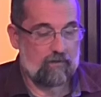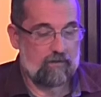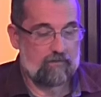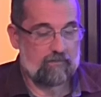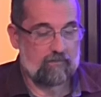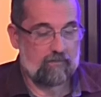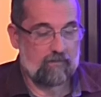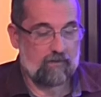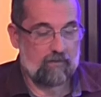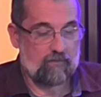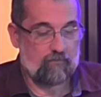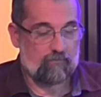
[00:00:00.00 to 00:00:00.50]

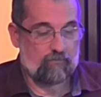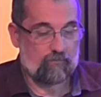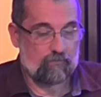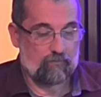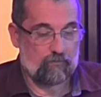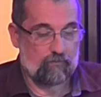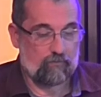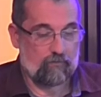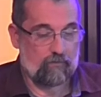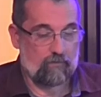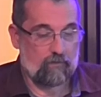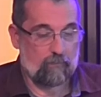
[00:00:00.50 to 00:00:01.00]
residential
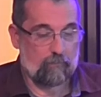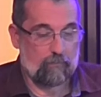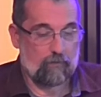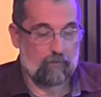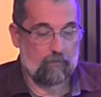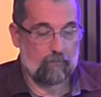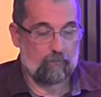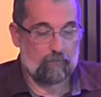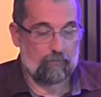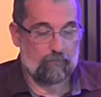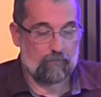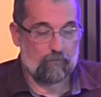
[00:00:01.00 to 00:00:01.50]
unit about
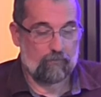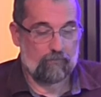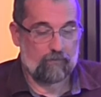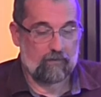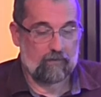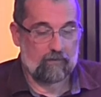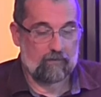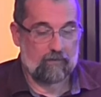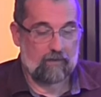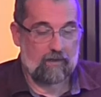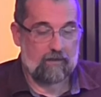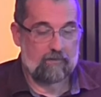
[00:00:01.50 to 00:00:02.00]
the
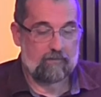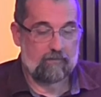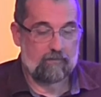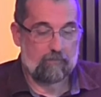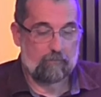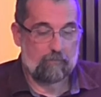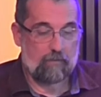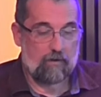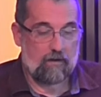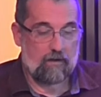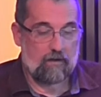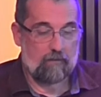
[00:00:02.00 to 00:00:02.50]
bruising led the
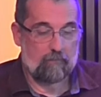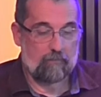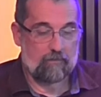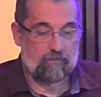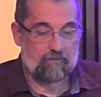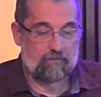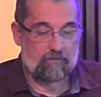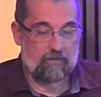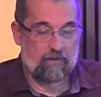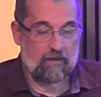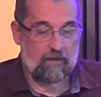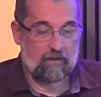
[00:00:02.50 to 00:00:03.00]
department
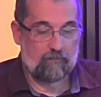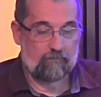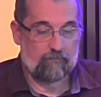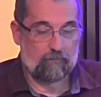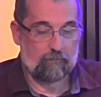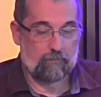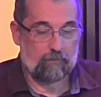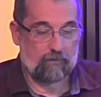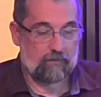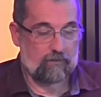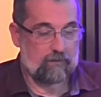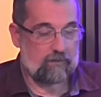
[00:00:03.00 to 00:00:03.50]
staff to
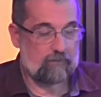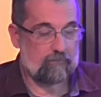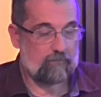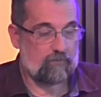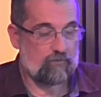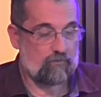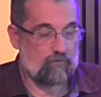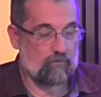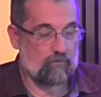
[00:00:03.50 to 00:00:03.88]
believe that